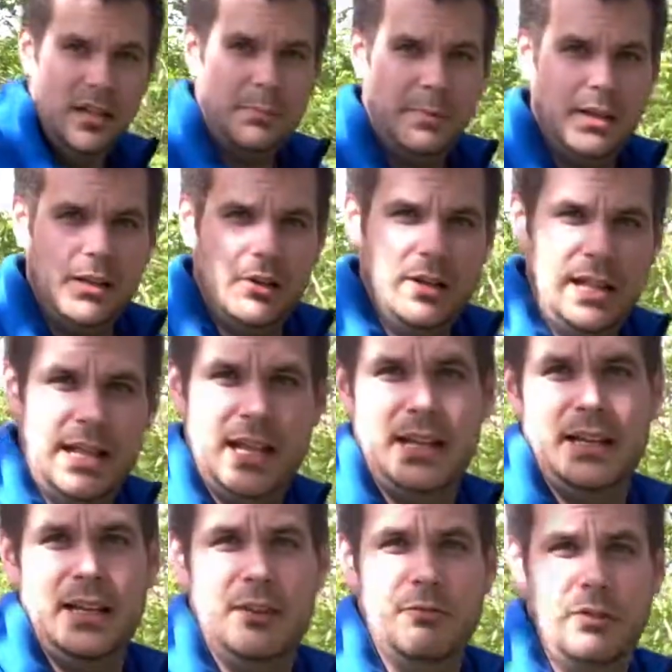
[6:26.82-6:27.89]
me go ahead
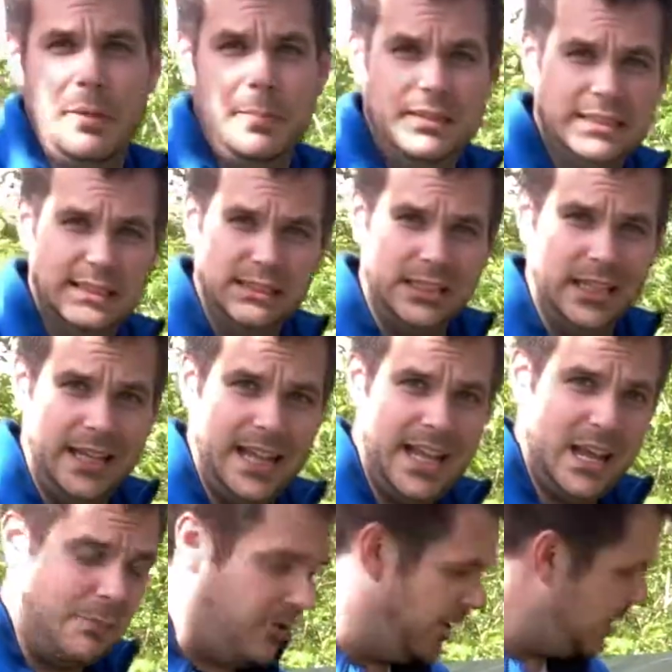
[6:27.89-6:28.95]
and reposition the
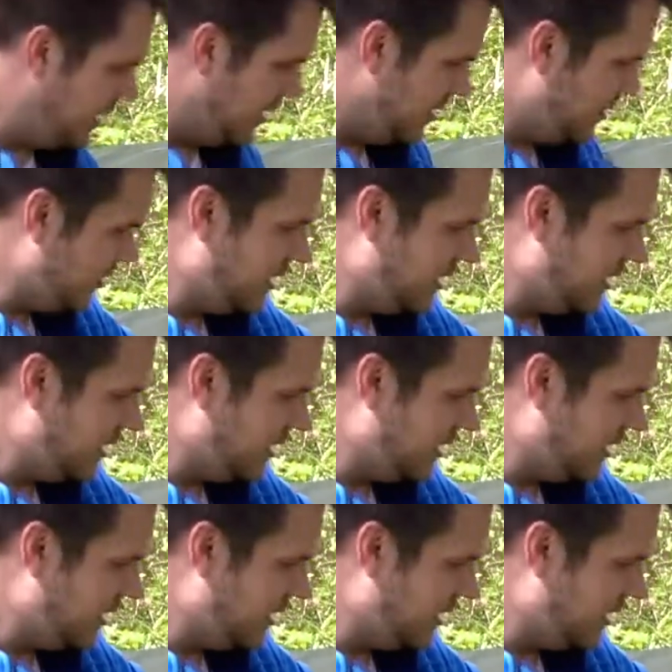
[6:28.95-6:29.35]
camera and I'll